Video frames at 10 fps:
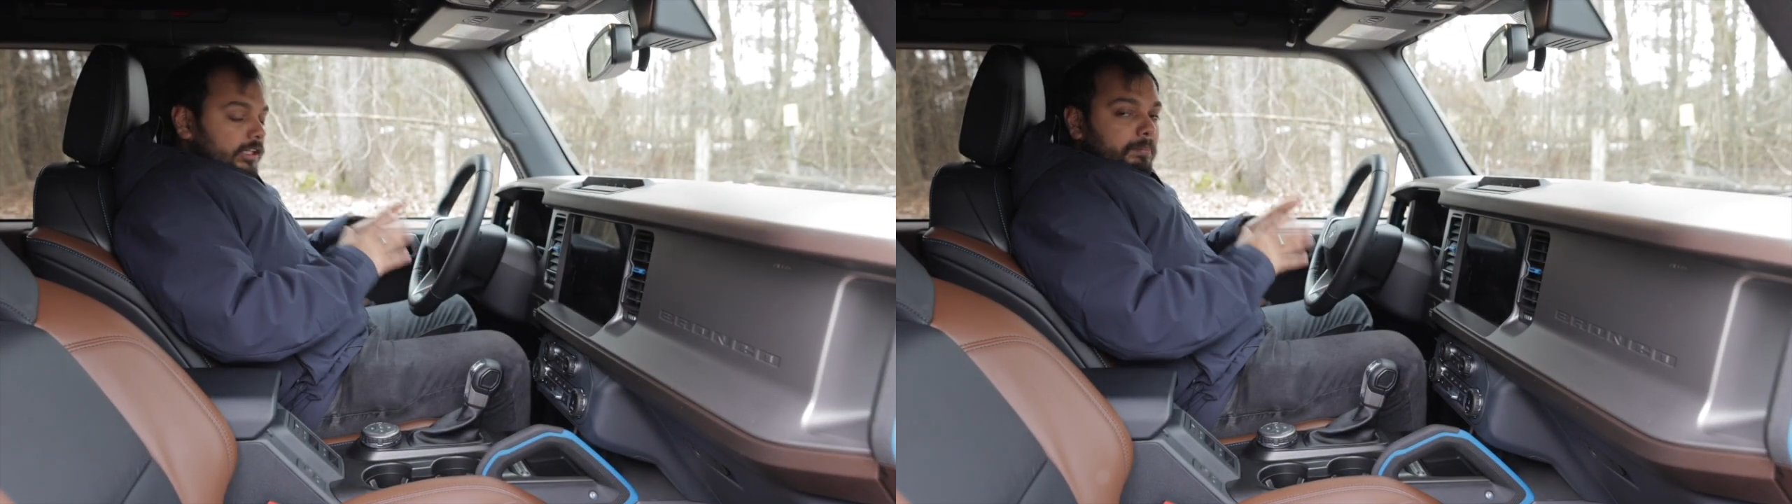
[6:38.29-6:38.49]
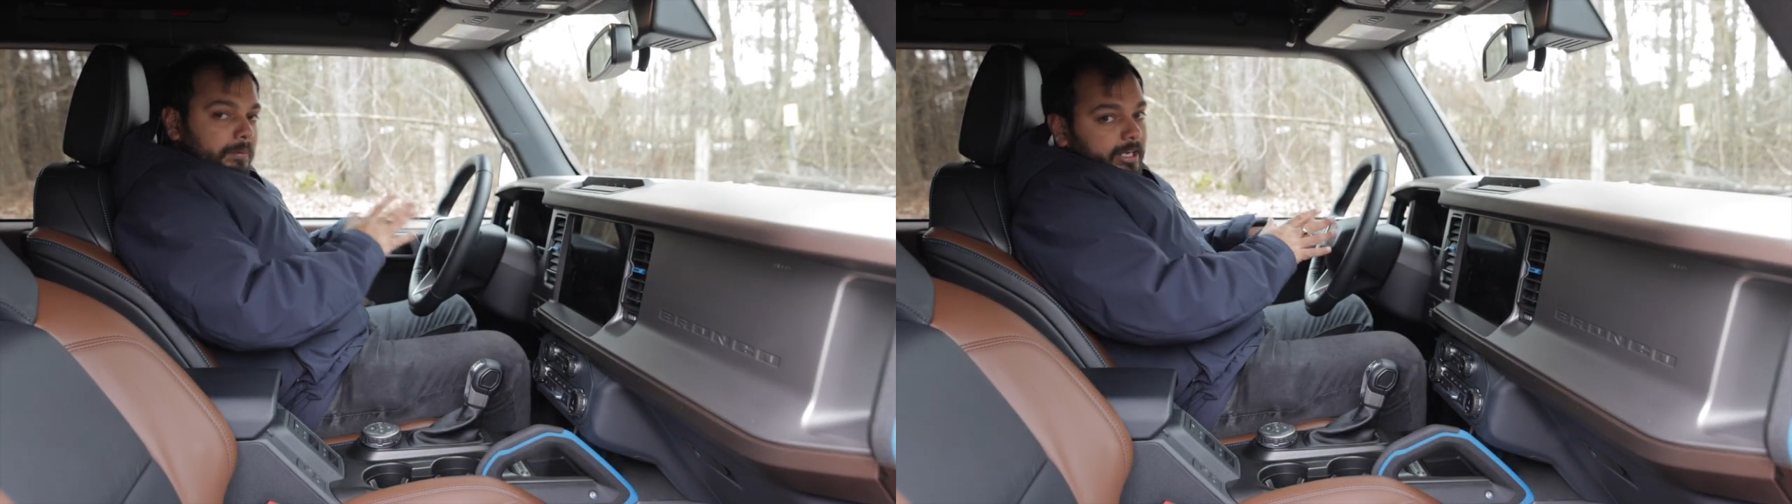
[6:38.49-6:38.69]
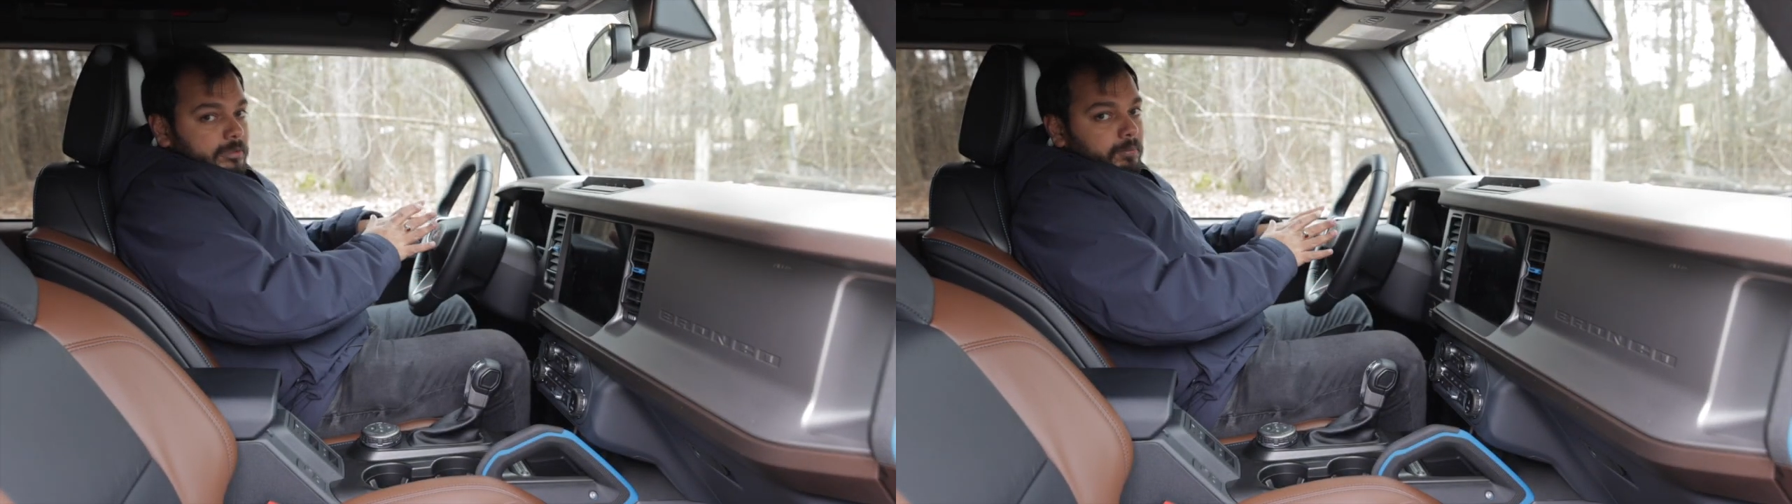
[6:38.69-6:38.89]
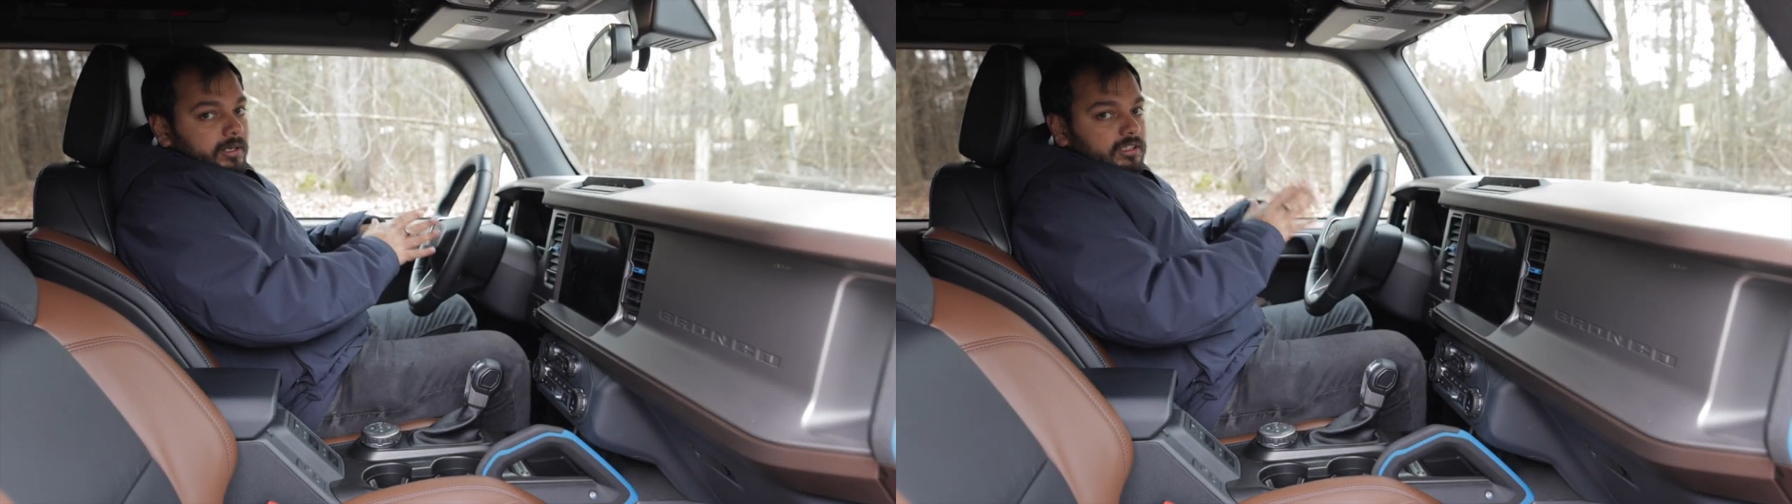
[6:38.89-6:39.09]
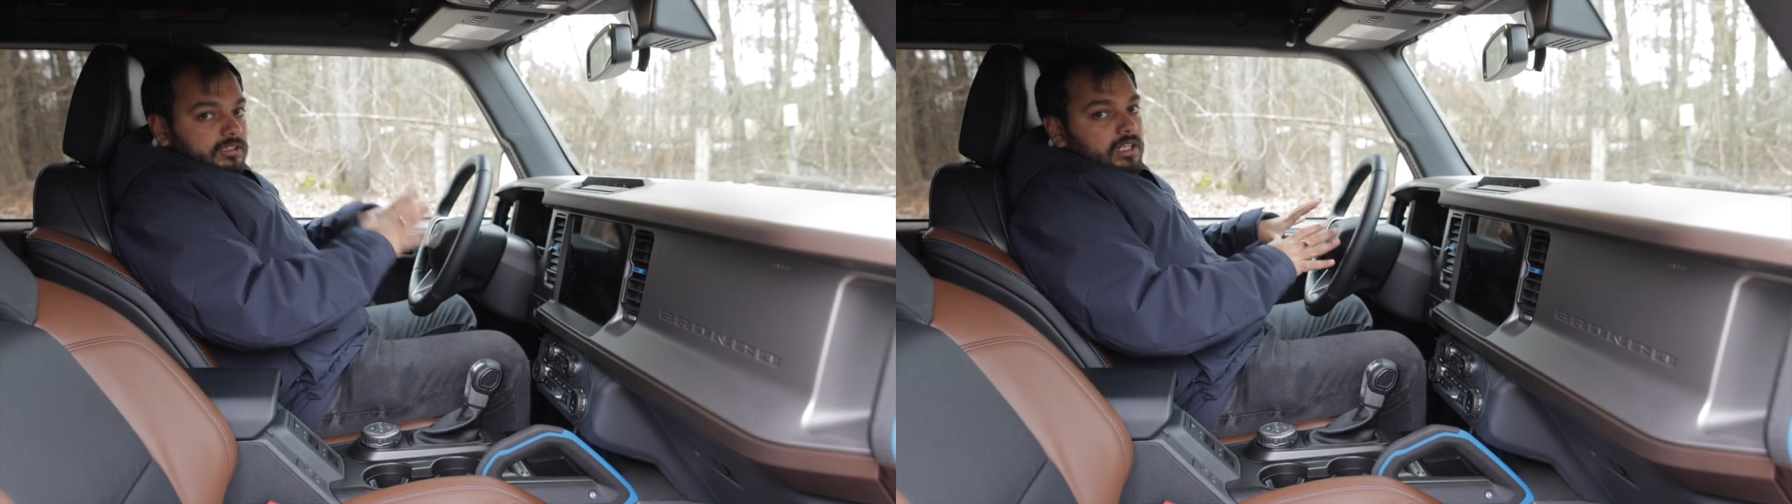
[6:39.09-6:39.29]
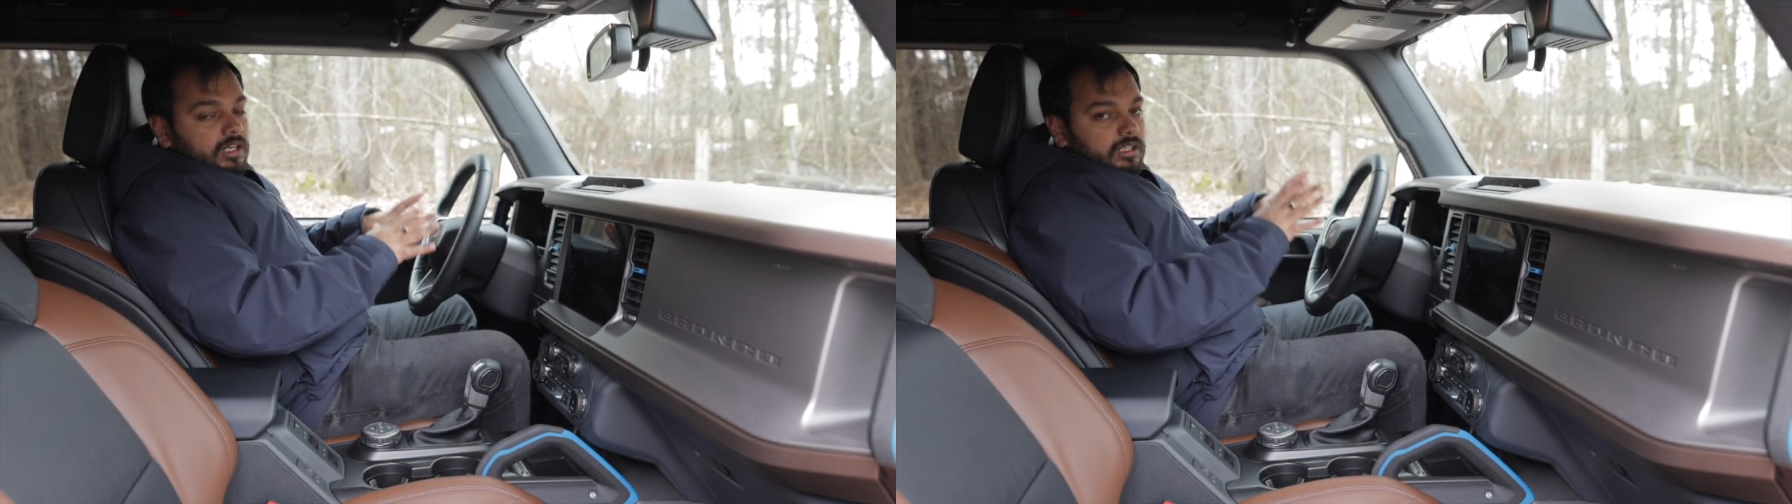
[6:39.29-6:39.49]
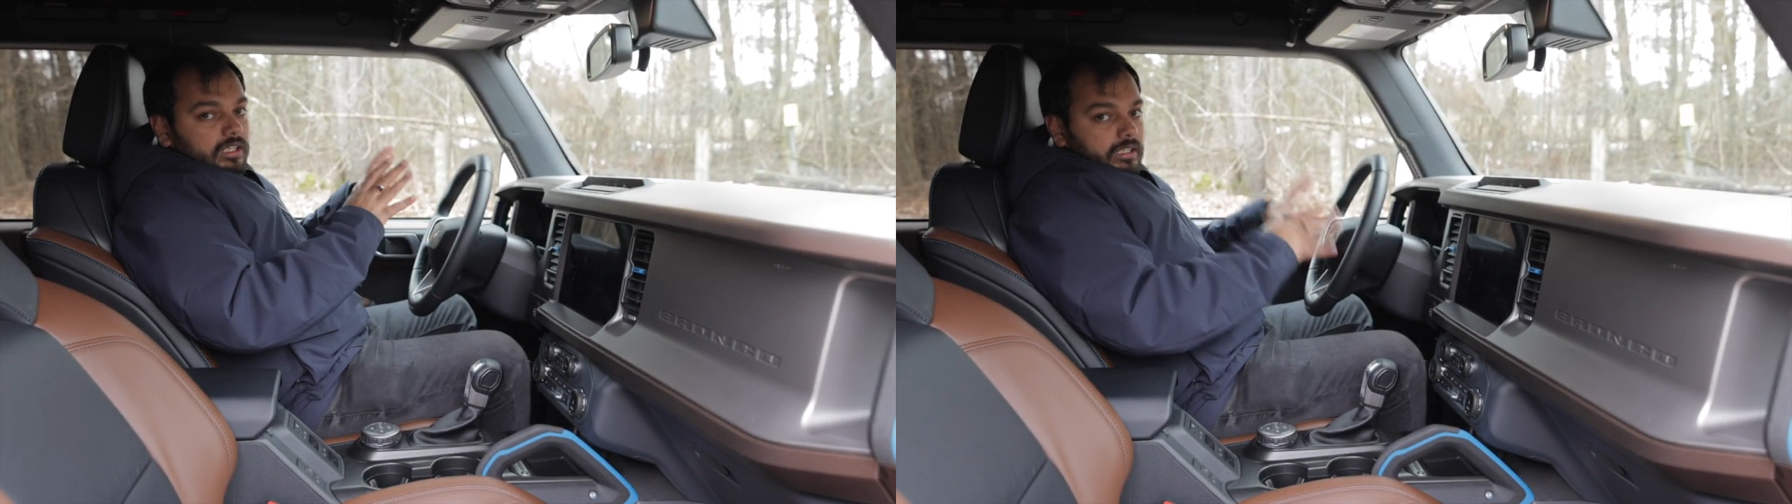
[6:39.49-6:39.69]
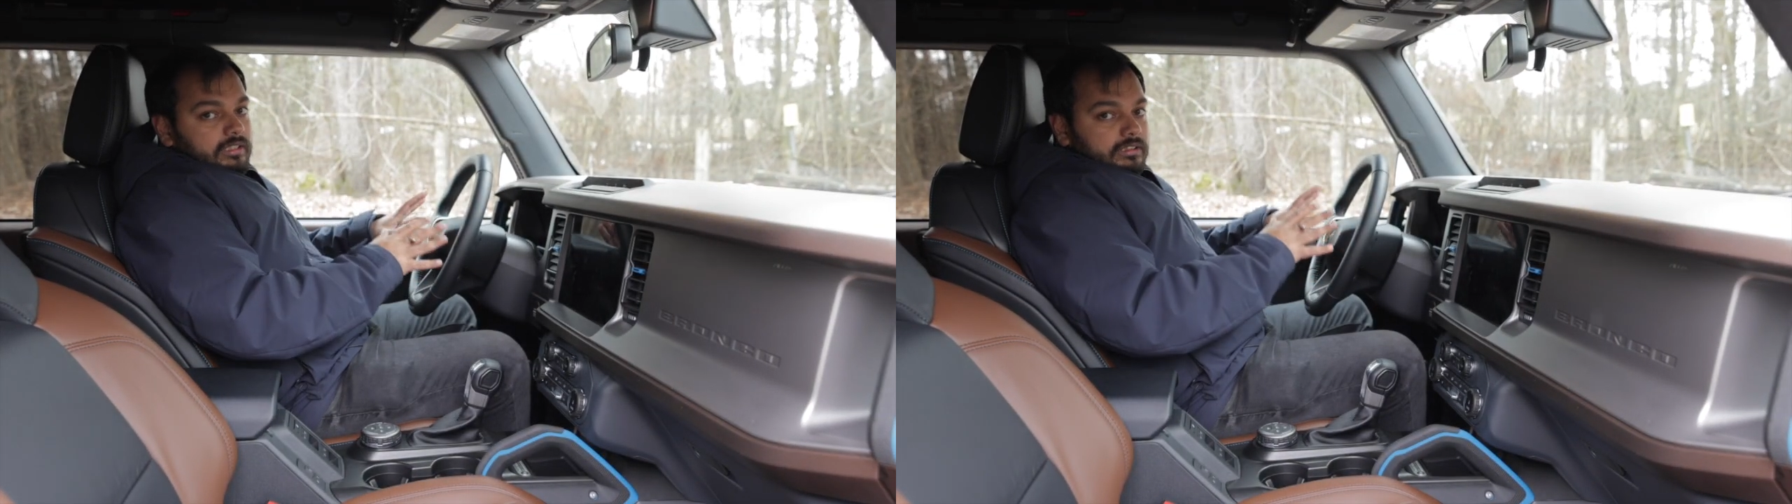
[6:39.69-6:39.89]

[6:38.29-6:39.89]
at the price point this car